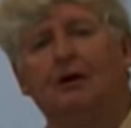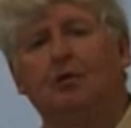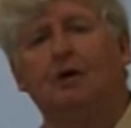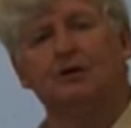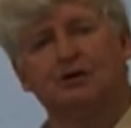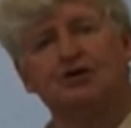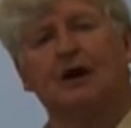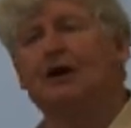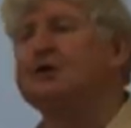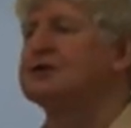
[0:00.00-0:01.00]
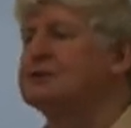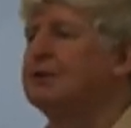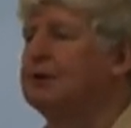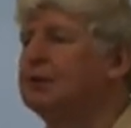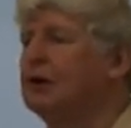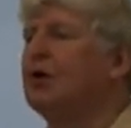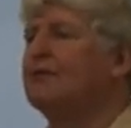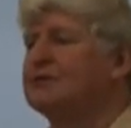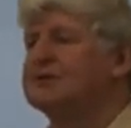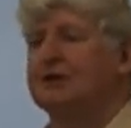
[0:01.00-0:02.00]
What changes people are
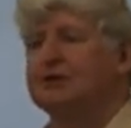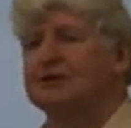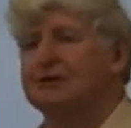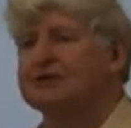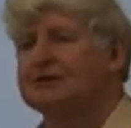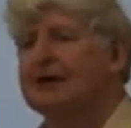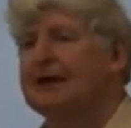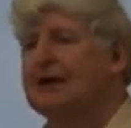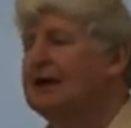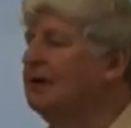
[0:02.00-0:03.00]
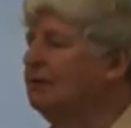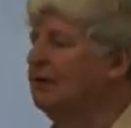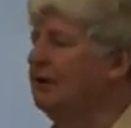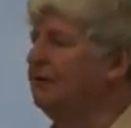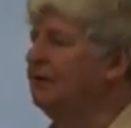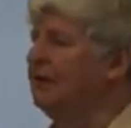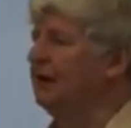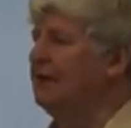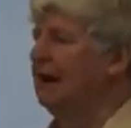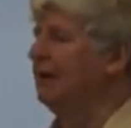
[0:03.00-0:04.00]
conversations. When you even
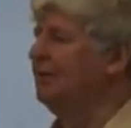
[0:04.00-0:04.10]
think about our